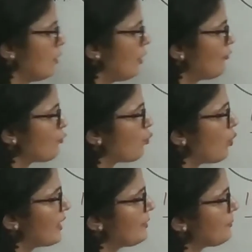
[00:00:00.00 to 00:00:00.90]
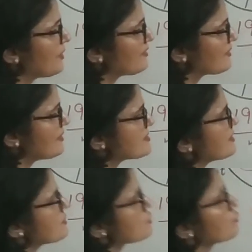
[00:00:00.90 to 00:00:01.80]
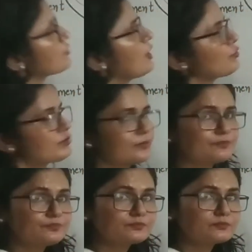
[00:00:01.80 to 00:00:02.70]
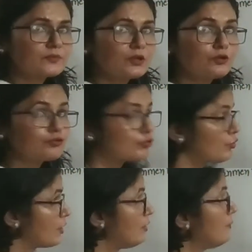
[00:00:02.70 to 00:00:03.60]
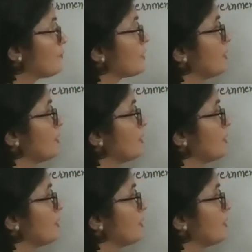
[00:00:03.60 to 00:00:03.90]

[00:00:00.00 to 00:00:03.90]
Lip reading: of 1% in 2000. So here,